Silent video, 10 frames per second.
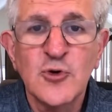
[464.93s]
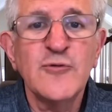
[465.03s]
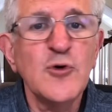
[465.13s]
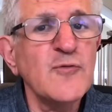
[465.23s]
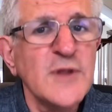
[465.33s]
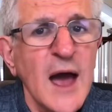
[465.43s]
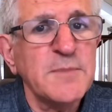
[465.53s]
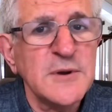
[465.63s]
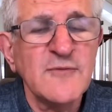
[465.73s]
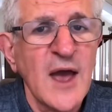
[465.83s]
So if you've
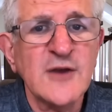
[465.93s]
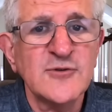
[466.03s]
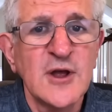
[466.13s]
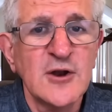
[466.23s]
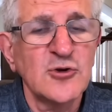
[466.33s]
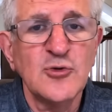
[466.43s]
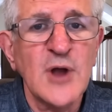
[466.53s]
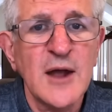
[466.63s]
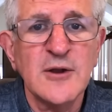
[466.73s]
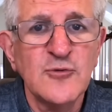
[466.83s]
not been vaccinated, or you
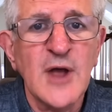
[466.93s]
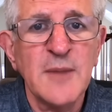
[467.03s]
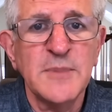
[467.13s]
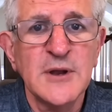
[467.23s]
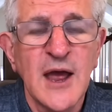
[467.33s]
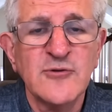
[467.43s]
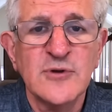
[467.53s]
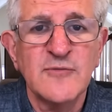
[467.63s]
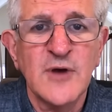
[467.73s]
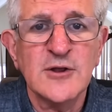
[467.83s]
not you've not been
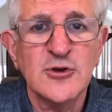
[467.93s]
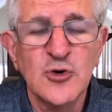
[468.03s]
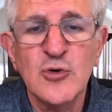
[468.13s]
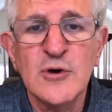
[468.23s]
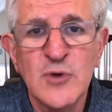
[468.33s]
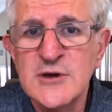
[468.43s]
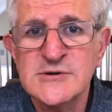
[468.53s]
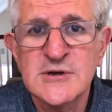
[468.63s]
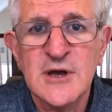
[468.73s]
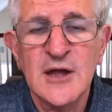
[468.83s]
actually infected, you're at
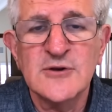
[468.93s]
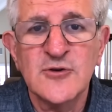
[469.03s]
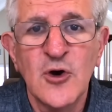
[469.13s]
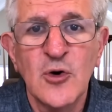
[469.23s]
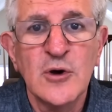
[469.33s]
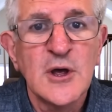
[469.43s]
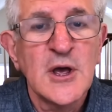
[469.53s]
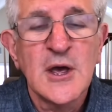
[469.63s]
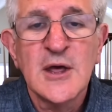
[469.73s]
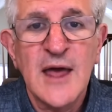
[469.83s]
risk, and so
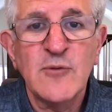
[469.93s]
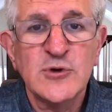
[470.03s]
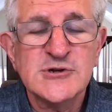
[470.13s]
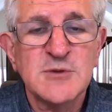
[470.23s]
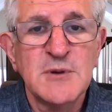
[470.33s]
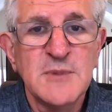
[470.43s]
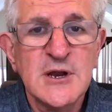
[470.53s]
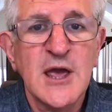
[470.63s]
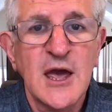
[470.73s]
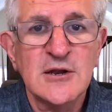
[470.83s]
that risk can be
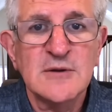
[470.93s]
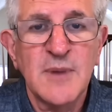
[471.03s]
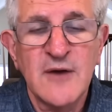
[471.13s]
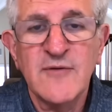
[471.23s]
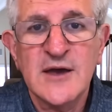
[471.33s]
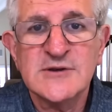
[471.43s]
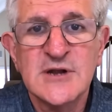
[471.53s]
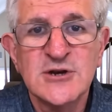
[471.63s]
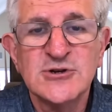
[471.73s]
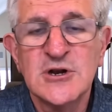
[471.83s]
mitigated by
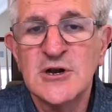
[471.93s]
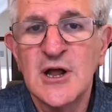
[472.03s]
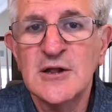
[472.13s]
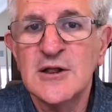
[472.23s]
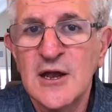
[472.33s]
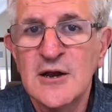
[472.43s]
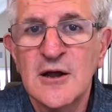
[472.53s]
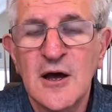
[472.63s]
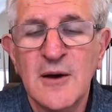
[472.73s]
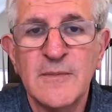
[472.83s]
vaccination, and, and that
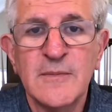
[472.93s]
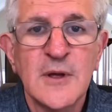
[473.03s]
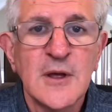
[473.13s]
um,